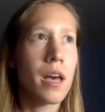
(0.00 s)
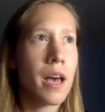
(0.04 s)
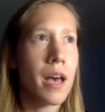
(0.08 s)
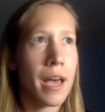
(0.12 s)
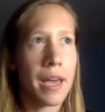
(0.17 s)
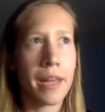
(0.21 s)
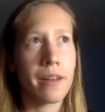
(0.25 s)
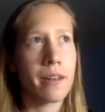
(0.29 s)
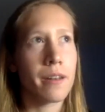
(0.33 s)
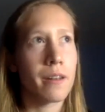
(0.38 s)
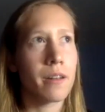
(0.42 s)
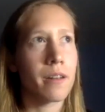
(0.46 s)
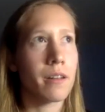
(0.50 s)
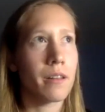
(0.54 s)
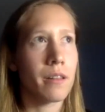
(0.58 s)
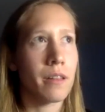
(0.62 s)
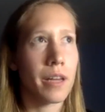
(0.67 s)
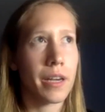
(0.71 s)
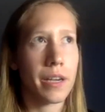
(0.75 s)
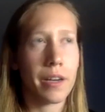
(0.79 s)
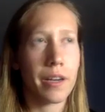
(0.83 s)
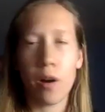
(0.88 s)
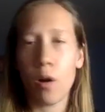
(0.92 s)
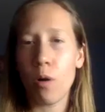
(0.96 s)
And
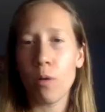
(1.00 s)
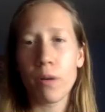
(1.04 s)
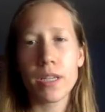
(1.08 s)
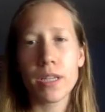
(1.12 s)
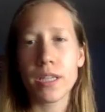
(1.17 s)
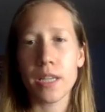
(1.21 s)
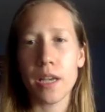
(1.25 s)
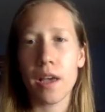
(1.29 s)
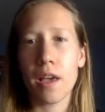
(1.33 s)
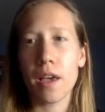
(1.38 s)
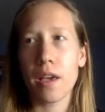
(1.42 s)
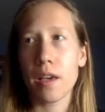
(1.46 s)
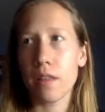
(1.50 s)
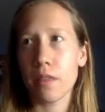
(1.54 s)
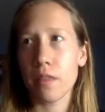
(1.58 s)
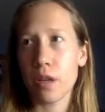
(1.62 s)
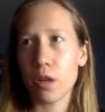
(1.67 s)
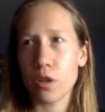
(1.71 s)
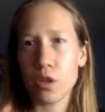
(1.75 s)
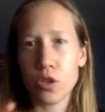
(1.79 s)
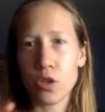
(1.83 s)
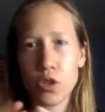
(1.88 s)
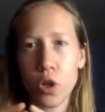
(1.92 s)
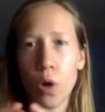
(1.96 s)
like I always say,
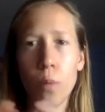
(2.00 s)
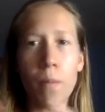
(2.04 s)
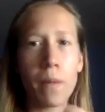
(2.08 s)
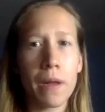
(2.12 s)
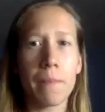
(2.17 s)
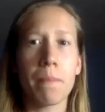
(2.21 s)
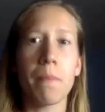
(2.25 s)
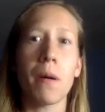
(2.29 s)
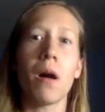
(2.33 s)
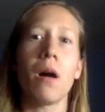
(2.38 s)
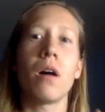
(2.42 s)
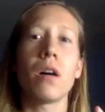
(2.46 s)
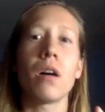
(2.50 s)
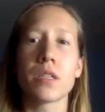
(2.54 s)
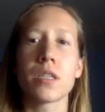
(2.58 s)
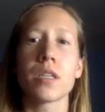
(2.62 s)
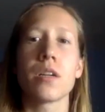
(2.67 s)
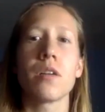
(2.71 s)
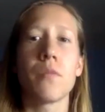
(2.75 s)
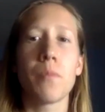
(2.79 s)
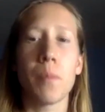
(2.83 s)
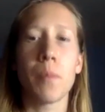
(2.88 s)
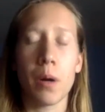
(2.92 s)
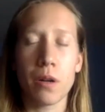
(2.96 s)
there's so many
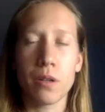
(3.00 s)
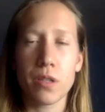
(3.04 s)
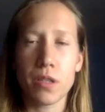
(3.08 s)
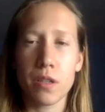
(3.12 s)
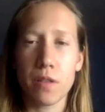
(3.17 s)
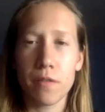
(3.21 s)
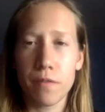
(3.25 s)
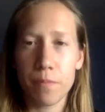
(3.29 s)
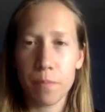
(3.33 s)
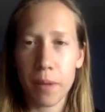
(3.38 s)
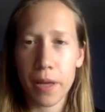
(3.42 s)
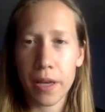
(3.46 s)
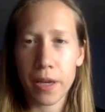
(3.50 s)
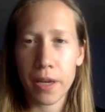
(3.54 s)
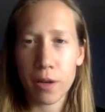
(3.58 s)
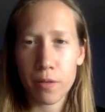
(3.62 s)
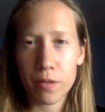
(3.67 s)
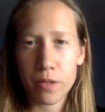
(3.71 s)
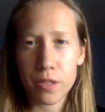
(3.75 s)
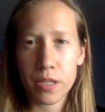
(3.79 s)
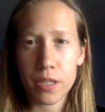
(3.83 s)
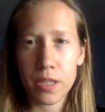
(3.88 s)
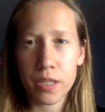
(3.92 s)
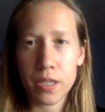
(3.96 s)
positive parts of playing
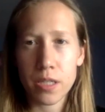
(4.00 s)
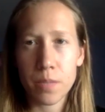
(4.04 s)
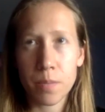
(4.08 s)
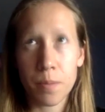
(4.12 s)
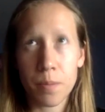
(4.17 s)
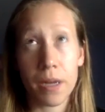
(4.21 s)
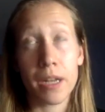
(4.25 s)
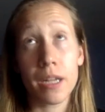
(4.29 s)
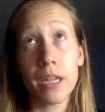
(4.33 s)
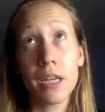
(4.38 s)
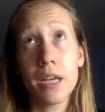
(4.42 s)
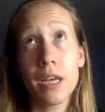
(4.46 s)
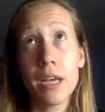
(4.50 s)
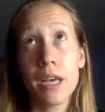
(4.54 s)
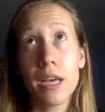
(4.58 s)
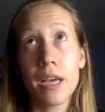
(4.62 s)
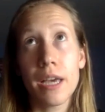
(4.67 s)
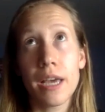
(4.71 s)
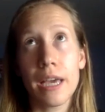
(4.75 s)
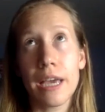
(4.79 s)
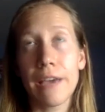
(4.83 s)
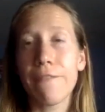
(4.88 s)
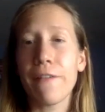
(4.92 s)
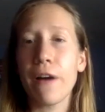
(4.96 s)
overseas, but
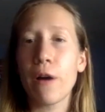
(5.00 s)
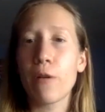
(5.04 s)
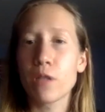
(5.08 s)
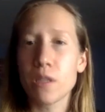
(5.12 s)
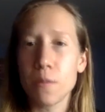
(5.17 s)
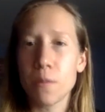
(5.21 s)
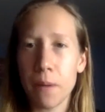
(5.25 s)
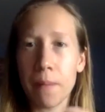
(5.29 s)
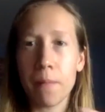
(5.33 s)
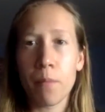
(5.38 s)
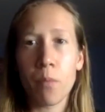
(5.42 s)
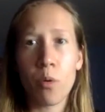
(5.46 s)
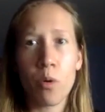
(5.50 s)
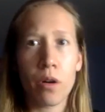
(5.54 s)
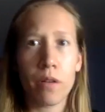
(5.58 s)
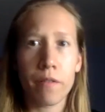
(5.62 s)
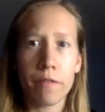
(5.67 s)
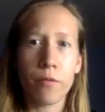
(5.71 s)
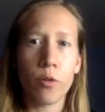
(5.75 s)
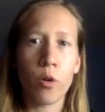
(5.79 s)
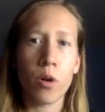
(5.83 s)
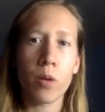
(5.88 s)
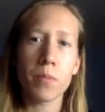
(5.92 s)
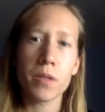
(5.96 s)
if I was a bit more
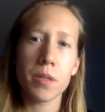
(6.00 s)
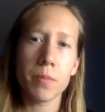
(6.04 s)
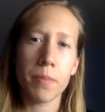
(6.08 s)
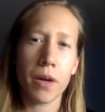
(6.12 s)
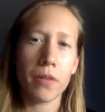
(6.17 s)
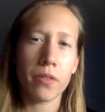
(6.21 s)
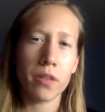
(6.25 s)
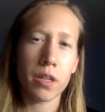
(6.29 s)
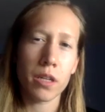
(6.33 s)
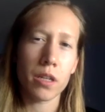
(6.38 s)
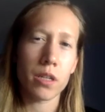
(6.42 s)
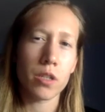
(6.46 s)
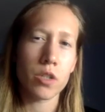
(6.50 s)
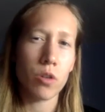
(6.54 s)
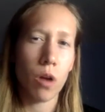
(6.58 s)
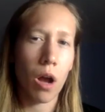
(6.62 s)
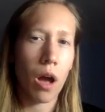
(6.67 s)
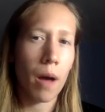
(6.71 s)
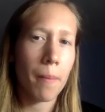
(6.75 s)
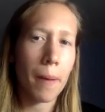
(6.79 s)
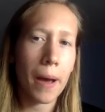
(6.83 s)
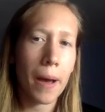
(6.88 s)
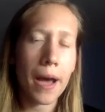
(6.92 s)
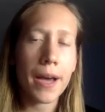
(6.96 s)
informed about the
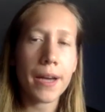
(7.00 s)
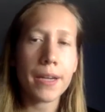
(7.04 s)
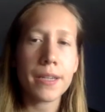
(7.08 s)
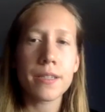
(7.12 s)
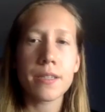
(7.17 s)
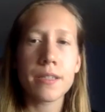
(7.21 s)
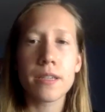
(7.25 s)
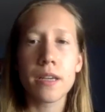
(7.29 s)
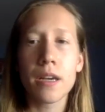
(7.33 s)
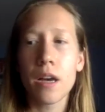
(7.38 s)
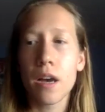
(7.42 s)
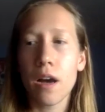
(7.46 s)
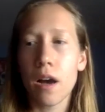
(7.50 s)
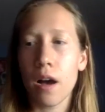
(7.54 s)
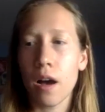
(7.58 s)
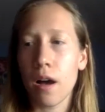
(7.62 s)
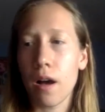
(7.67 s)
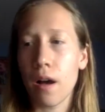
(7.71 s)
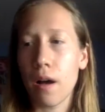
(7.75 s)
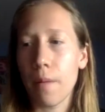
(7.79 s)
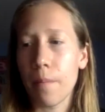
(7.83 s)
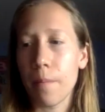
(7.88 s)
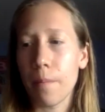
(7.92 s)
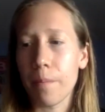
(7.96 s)
drawbacks,
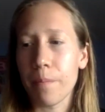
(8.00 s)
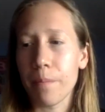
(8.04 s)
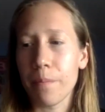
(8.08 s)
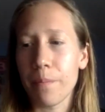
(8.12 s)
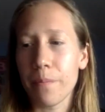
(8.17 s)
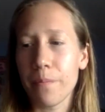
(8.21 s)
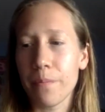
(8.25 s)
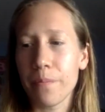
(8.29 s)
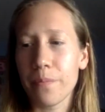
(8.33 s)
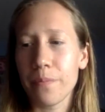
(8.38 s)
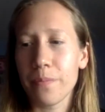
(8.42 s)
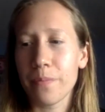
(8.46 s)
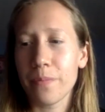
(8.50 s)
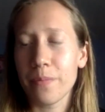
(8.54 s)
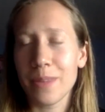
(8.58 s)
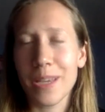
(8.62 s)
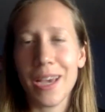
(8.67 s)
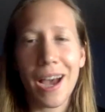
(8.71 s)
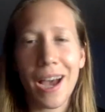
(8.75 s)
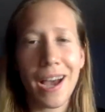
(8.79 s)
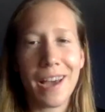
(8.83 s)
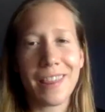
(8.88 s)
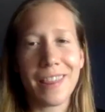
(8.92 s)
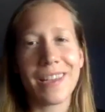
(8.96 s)

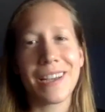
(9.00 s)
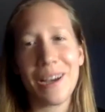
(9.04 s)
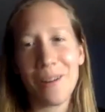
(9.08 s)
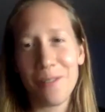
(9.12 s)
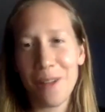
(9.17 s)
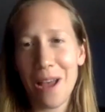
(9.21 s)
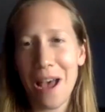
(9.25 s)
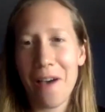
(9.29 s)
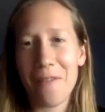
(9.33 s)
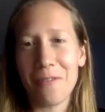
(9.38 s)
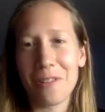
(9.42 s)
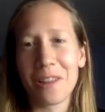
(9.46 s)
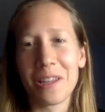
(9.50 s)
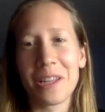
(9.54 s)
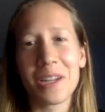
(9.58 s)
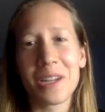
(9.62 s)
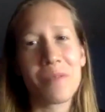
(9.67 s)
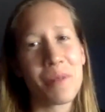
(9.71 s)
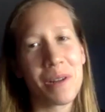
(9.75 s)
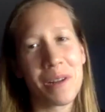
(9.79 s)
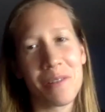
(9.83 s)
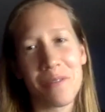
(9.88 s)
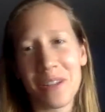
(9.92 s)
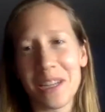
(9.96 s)
yeah, I think I would have a little
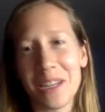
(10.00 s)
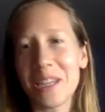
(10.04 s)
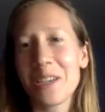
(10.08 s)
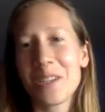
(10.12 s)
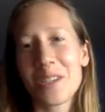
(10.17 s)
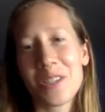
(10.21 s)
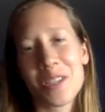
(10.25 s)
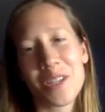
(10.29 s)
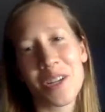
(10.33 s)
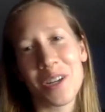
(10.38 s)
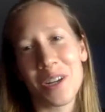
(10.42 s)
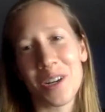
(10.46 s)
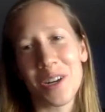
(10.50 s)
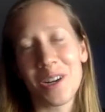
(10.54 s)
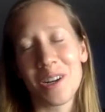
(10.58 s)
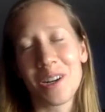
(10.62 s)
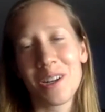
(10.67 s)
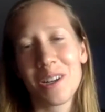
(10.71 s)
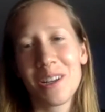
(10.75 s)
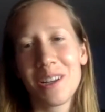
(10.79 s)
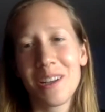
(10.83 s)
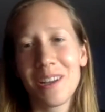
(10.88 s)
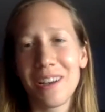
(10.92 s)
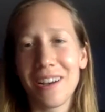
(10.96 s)
bit of an easier
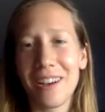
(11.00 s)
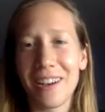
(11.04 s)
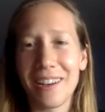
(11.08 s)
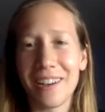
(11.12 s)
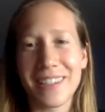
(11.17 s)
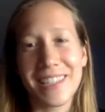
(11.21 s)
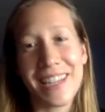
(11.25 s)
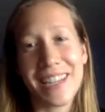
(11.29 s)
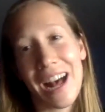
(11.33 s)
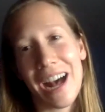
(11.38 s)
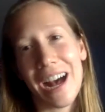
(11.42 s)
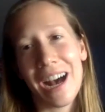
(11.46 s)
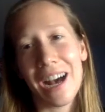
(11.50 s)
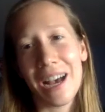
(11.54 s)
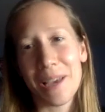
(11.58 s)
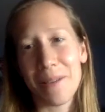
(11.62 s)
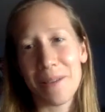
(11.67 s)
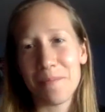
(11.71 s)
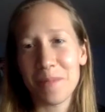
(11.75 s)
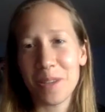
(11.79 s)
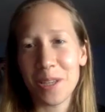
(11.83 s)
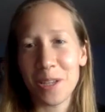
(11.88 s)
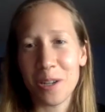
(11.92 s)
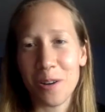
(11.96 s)
time,
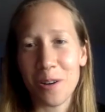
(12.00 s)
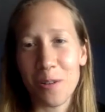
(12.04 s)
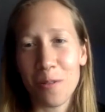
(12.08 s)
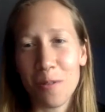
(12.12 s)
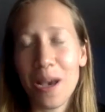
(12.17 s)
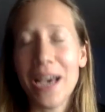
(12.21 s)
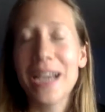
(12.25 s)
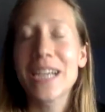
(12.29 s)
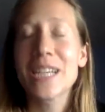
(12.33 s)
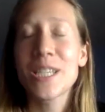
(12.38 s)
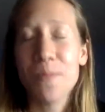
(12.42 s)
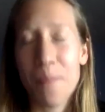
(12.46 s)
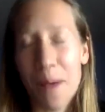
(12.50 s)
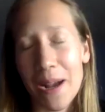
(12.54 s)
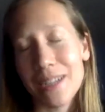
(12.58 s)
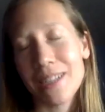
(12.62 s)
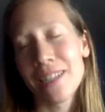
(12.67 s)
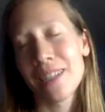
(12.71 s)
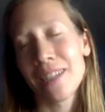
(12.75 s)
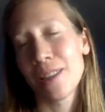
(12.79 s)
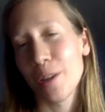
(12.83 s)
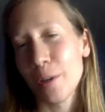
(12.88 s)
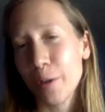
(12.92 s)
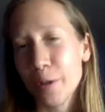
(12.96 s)

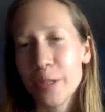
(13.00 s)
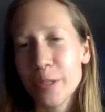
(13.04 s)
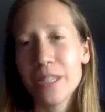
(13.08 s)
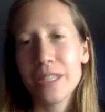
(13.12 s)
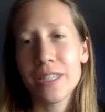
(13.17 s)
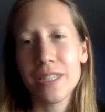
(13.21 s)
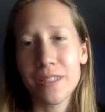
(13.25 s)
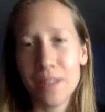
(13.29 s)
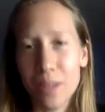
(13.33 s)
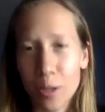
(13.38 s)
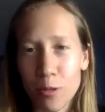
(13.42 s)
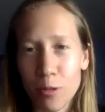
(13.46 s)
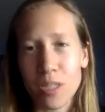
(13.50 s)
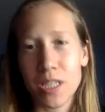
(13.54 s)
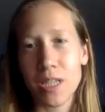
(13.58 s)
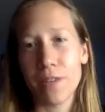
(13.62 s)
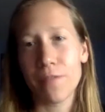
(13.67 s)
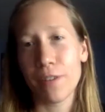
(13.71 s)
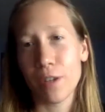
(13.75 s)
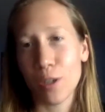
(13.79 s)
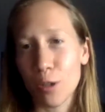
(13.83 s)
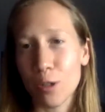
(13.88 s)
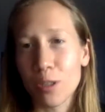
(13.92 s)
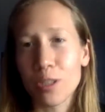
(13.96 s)
expecting those
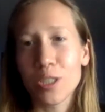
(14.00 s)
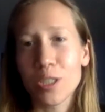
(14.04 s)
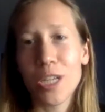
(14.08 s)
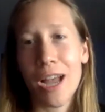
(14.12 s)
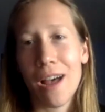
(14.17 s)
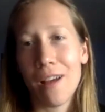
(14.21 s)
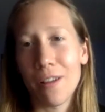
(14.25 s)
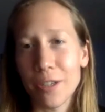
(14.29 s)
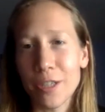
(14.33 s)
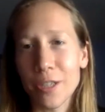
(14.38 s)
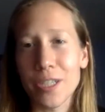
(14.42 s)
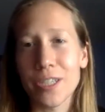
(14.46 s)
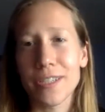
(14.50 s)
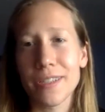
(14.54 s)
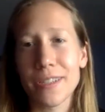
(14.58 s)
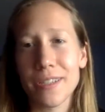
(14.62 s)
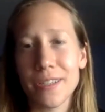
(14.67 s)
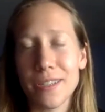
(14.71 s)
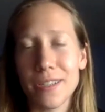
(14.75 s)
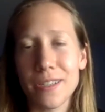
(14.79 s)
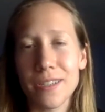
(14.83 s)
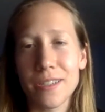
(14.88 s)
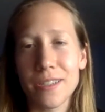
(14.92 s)
difficult challenges.